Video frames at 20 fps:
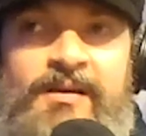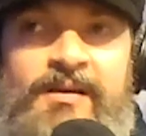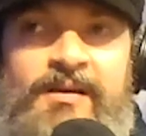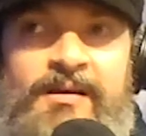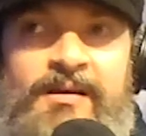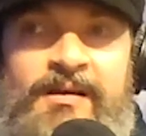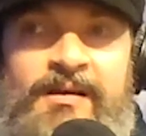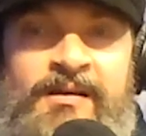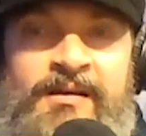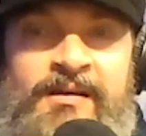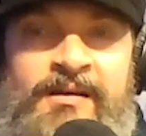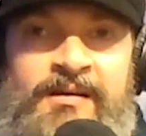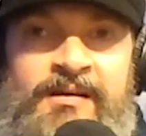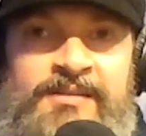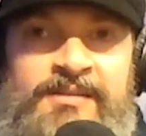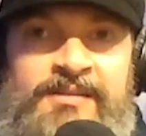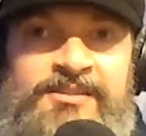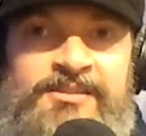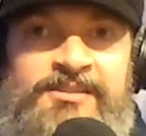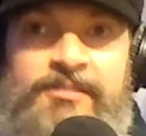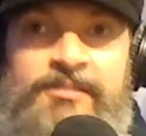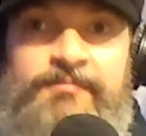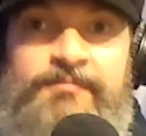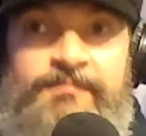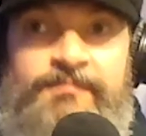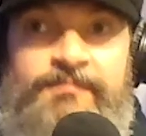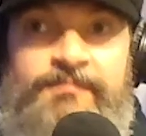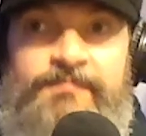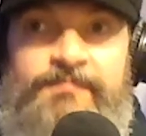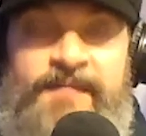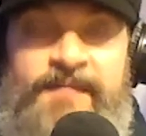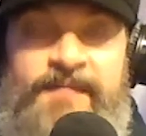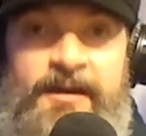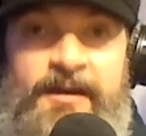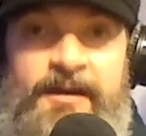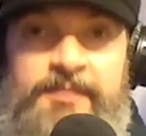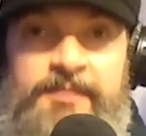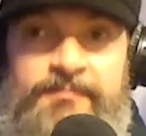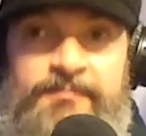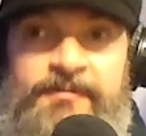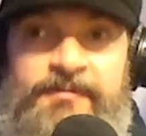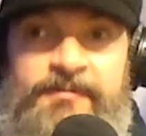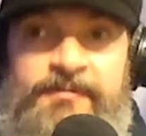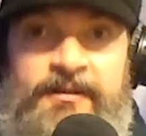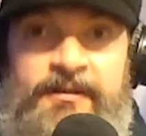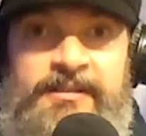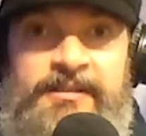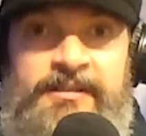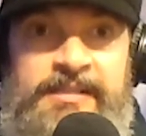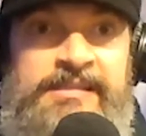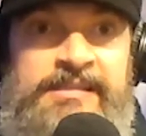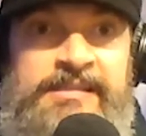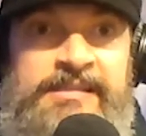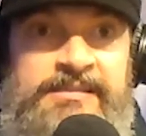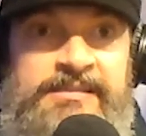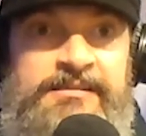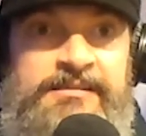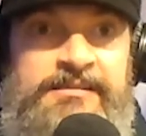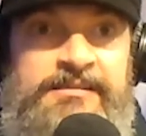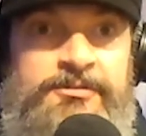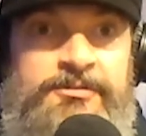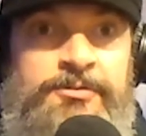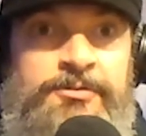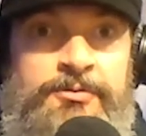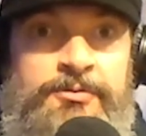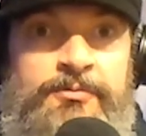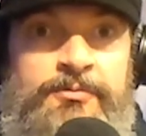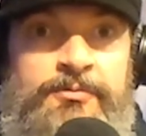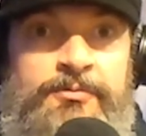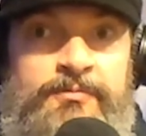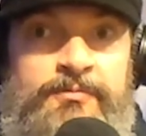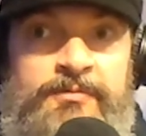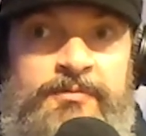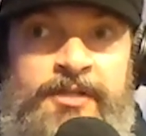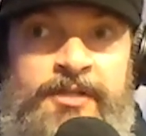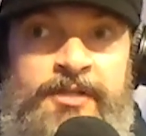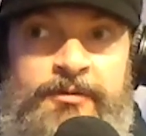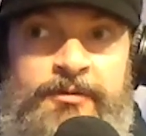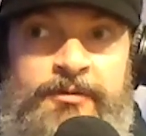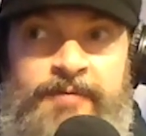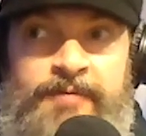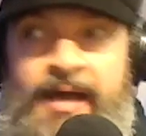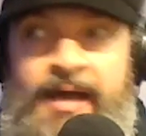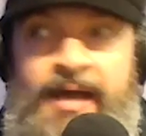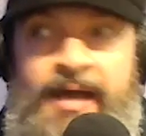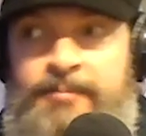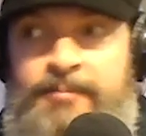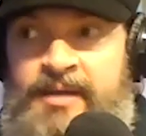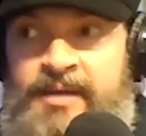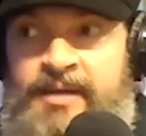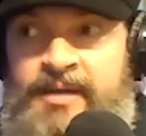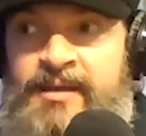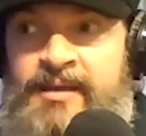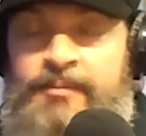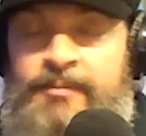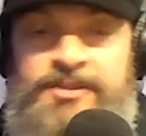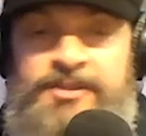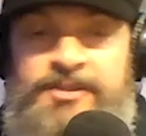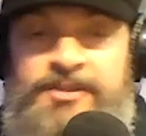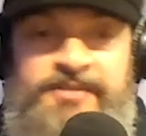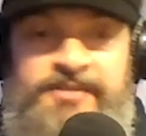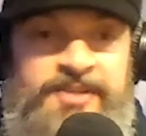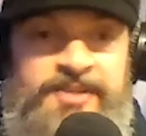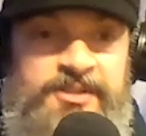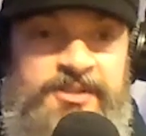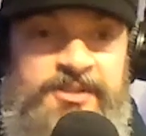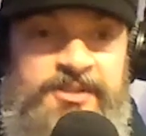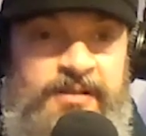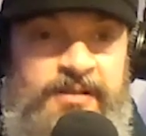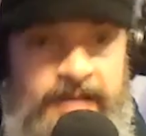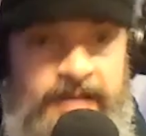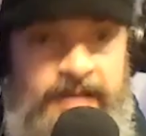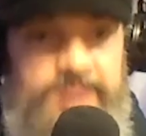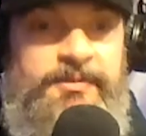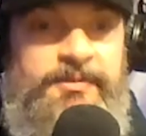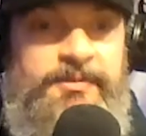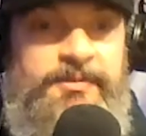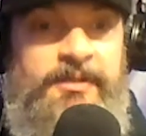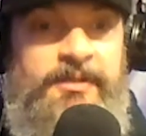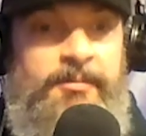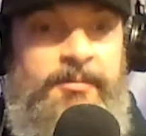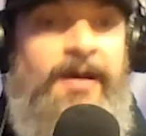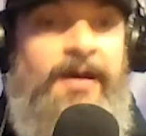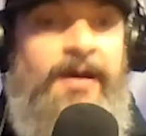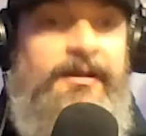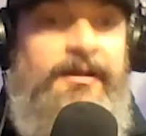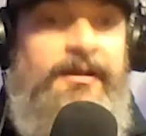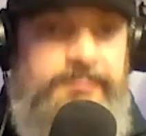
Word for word: uh, still found it fairly easy to, you know, not pay that much attention in class, but get by,